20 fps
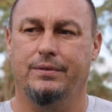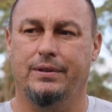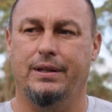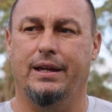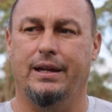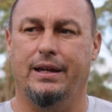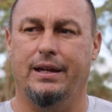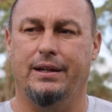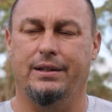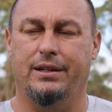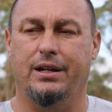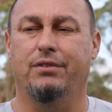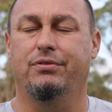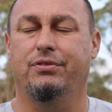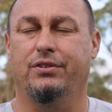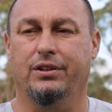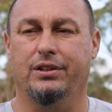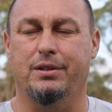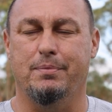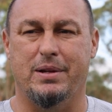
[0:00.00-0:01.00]
Yeah, I
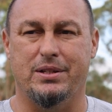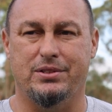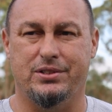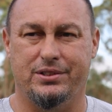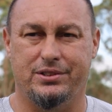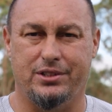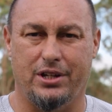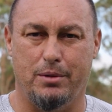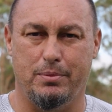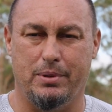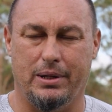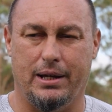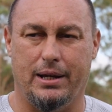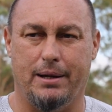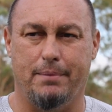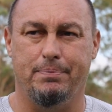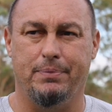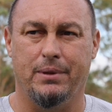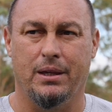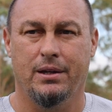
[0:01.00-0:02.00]
forgot to mention
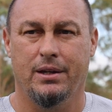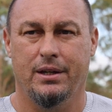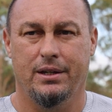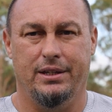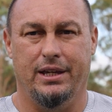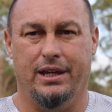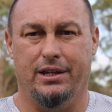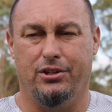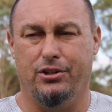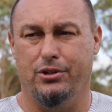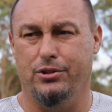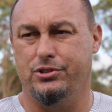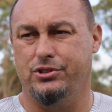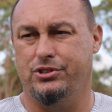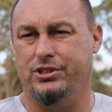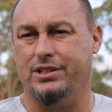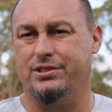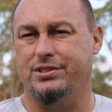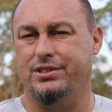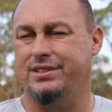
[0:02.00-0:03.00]
Tobin. Huge.
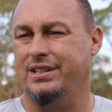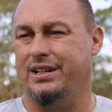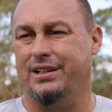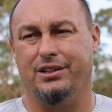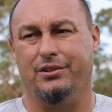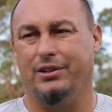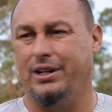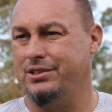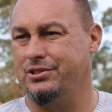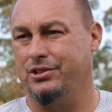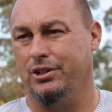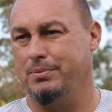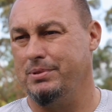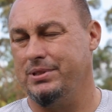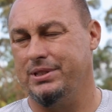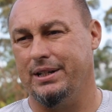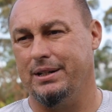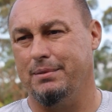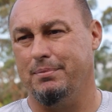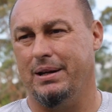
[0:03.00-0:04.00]
Jess has done a great job at
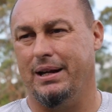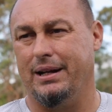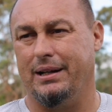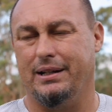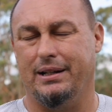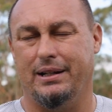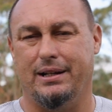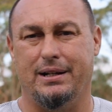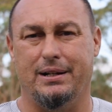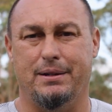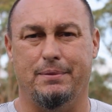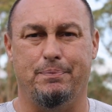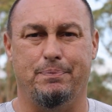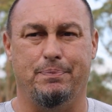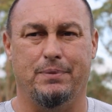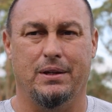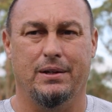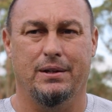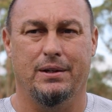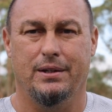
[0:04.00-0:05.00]
centre back.
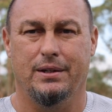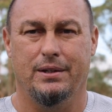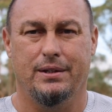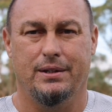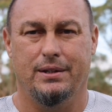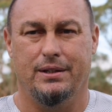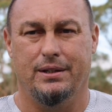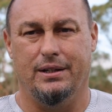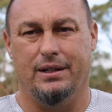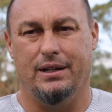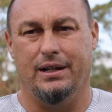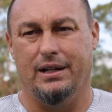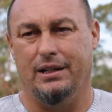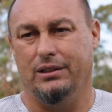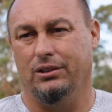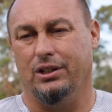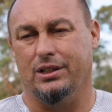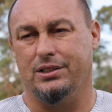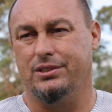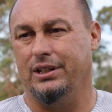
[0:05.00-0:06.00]

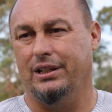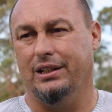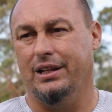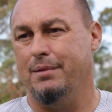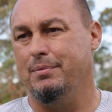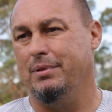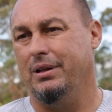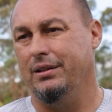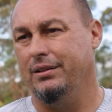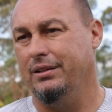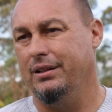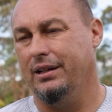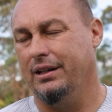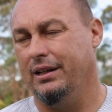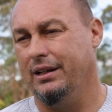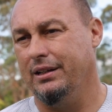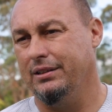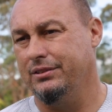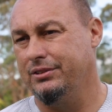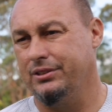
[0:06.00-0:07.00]
Like I said, Lemon
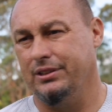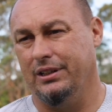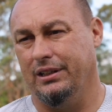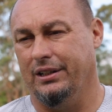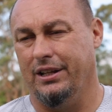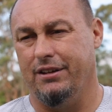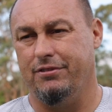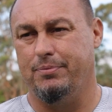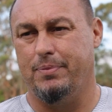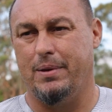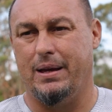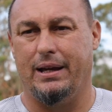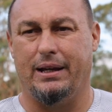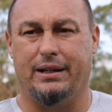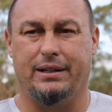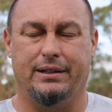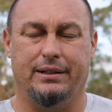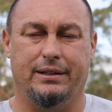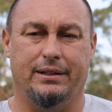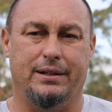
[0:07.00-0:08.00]
and left
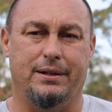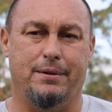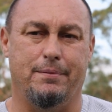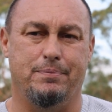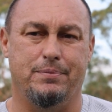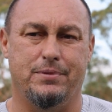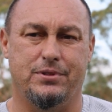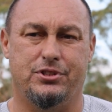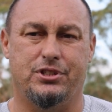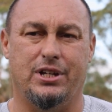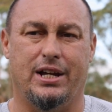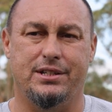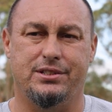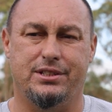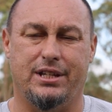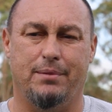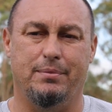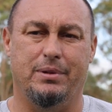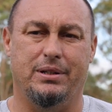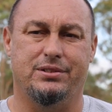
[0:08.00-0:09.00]
back. Shay's
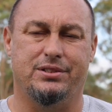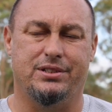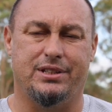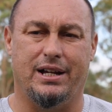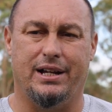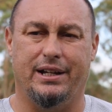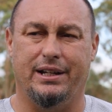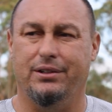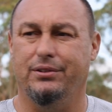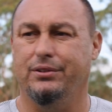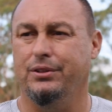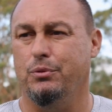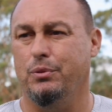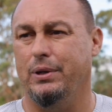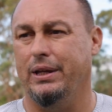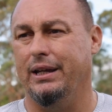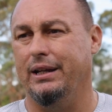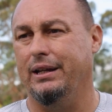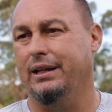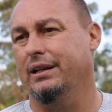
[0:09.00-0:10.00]
come in starting on the
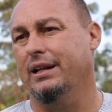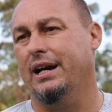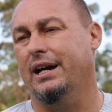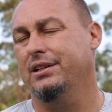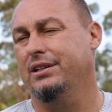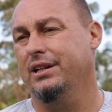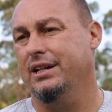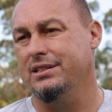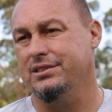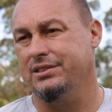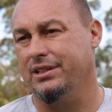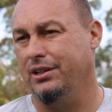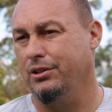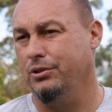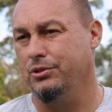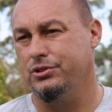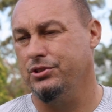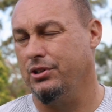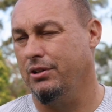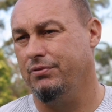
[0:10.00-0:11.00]
wing, and Adine's done a
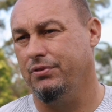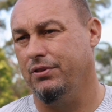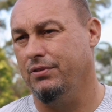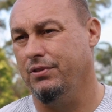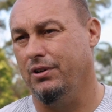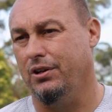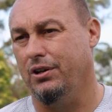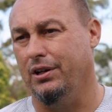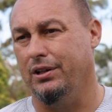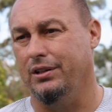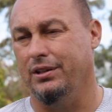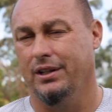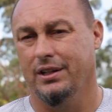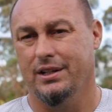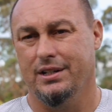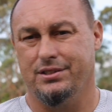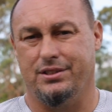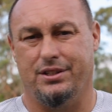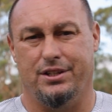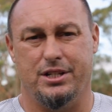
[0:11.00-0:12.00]
good job for Vine.
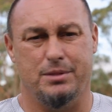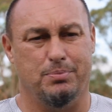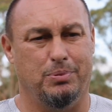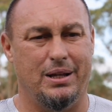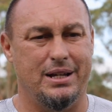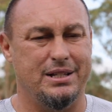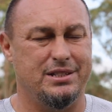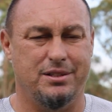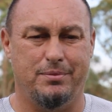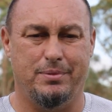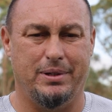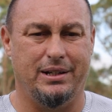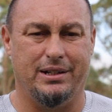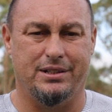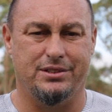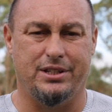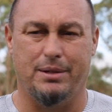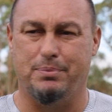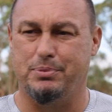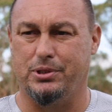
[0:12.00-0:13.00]
So these players have been
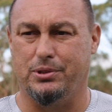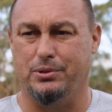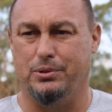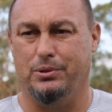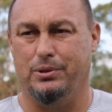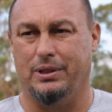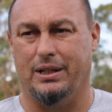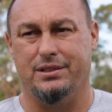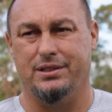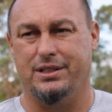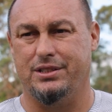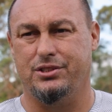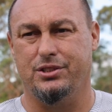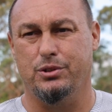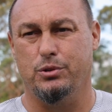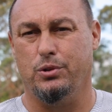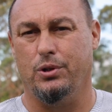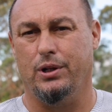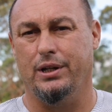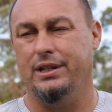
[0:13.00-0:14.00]
exceptional. They're
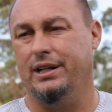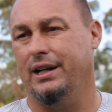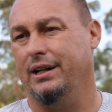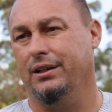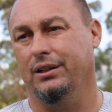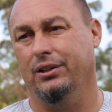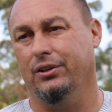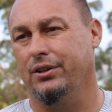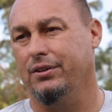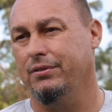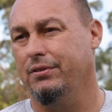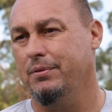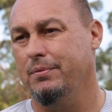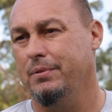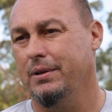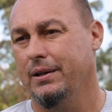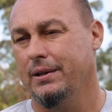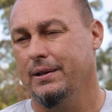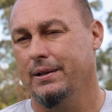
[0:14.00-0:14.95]
still quite young, a lot of them,